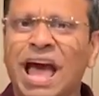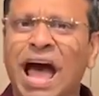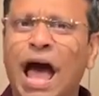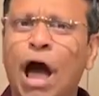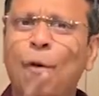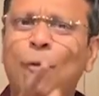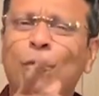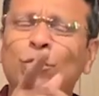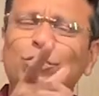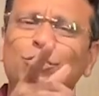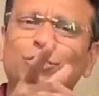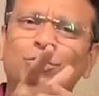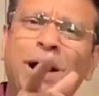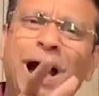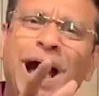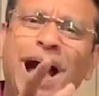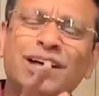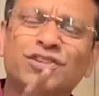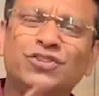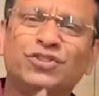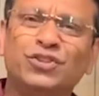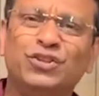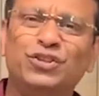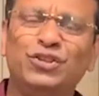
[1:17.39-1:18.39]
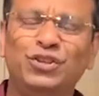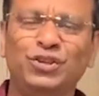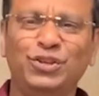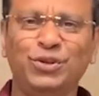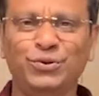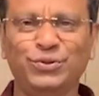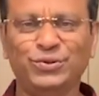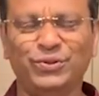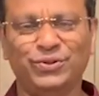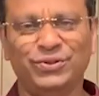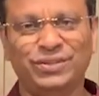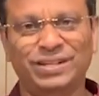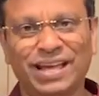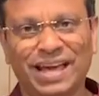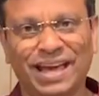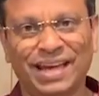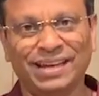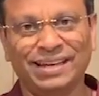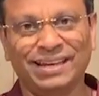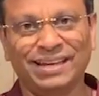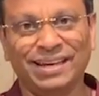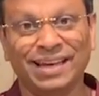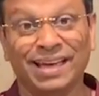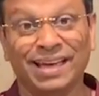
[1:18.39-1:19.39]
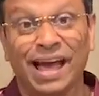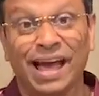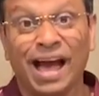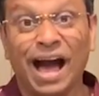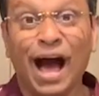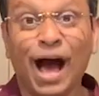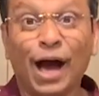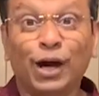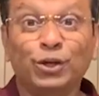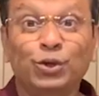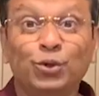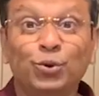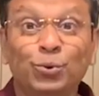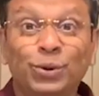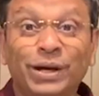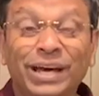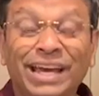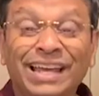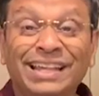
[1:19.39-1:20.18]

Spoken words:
I want to ask you today, are you